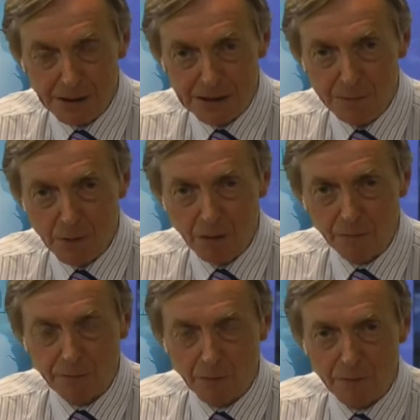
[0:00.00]
email
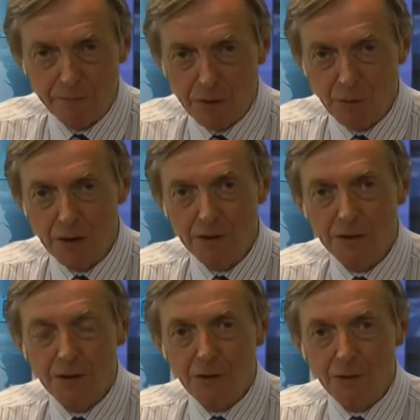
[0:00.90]
from a viewer
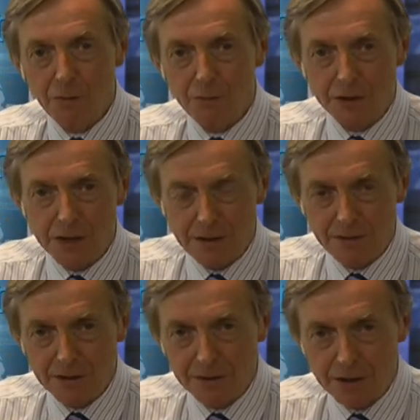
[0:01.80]
who has
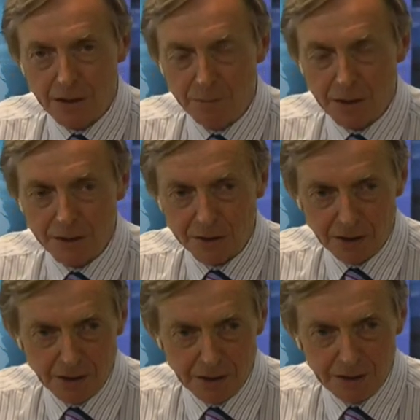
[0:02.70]
said that
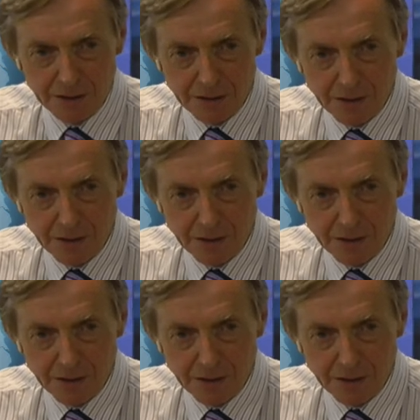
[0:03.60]
basically